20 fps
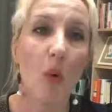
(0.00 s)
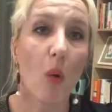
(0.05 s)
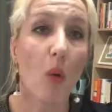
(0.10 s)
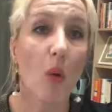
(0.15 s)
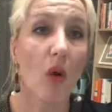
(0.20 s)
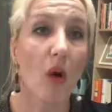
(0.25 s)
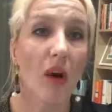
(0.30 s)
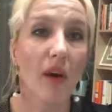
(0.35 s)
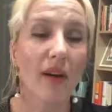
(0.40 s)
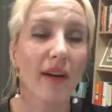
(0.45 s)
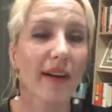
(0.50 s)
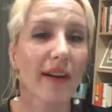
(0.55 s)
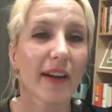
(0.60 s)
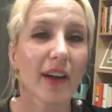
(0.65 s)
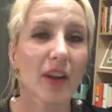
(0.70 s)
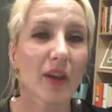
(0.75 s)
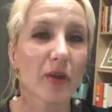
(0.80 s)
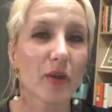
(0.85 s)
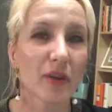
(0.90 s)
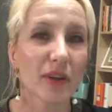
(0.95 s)
or
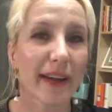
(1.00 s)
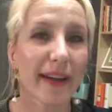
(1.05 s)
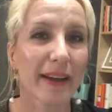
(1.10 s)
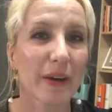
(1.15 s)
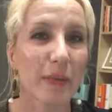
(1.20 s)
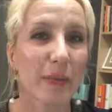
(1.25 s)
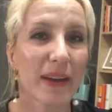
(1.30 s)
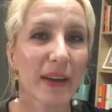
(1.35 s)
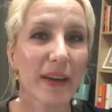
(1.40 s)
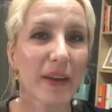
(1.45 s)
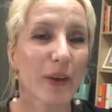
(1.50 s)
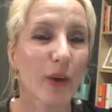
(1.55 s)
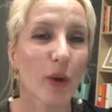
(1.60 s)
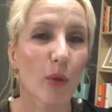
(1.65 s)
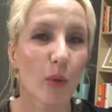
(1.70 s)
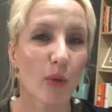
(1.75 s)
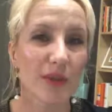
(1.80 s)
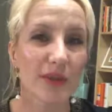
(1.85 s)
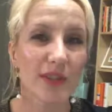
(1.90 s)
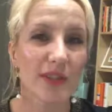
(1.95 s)
you're like me
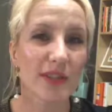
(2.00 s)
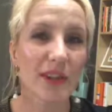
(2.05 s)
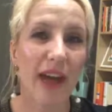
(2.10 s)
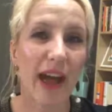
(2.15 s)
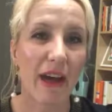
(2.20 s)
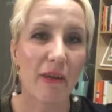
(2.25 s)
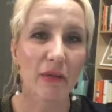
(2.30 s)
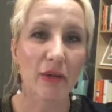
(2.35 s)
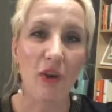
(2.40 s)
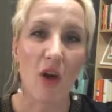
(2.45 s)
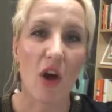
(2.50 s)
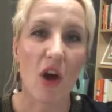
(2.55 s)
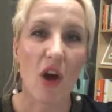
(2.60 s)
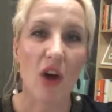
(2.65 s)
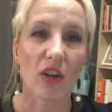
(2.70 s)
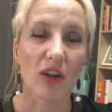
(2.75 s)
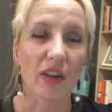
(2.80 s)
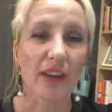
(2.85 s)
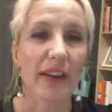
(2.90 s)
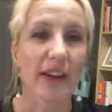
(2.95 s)
who wants to have it
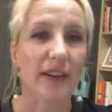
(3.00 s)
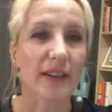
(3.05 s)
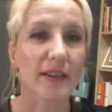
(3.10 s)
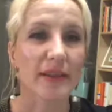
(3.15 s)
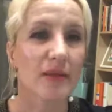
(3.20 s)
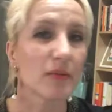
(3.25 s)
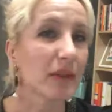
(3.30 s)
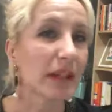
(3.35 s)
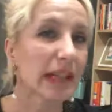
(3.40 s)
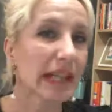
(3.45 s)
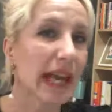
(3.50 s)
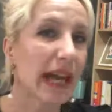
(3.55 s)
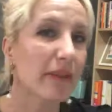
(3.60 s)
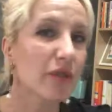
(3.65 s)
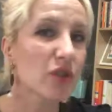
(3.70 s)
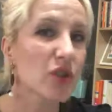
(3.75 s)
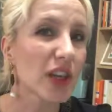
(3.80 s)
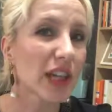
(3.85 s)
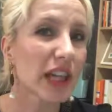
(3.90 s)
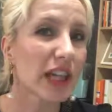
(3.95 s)
all, and we're gonna
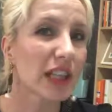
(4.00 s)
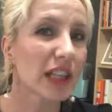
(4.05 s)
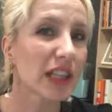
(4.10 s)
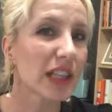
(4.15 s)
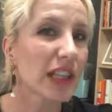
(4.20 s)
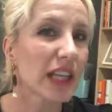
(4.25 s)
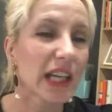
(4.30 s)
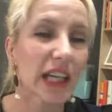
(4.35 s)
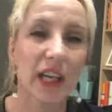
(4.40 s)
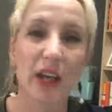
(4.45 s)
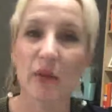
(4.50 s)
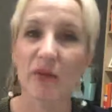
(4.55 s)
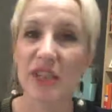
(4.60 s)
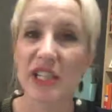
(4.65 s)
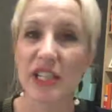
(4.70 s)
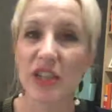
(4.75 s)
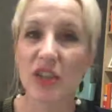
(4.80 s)
have chicken for